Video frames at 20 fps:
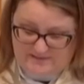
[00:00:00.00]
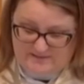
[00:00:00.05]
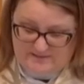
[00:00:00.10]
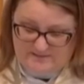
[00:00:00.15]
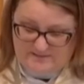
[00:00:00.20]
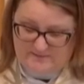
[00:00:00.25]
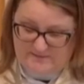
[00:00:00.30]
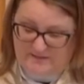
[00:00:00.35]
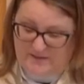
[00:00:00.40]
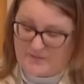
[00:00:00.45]

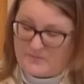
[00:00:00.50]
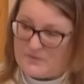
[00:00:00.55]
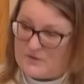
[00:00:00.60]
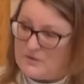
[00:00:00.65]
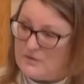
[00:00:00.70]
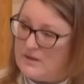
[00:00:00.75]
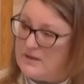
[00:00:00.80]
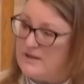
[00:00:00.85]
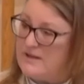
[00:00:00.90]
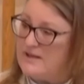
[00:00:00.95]
to the
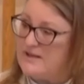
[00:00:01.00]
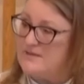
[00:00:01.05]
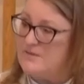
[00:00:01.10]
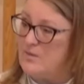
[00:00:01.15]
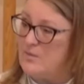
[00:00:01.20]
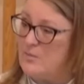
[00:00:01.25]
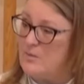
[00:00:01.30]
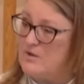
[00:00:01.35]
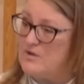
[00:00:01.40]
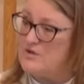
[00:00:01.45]
communities
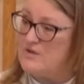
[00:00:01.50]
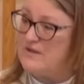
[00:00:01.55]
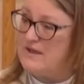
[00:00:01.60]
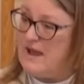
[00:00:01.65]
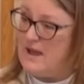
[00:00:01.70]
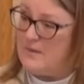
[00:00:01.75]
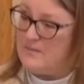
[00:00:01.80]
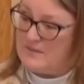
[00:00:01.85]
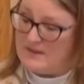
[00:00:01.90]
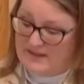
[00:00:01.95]
from which they
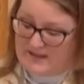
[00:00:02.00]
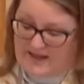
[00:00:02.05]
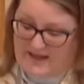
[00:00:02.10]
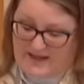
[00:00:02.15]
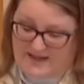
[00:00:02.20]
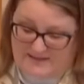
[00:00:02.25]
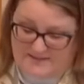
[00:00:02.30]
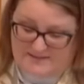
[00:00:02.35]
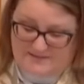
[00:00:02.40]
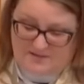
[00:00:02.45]
had been
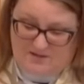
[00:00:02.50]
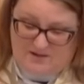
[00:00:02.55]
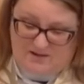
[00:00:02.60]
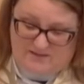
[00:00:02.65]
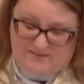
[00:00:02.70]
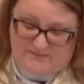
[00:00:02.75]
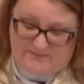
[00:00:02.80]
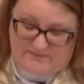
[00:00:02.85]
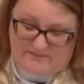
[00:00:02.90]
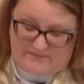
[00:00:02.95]
cast
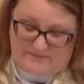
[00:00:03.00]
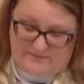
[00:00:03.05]
off.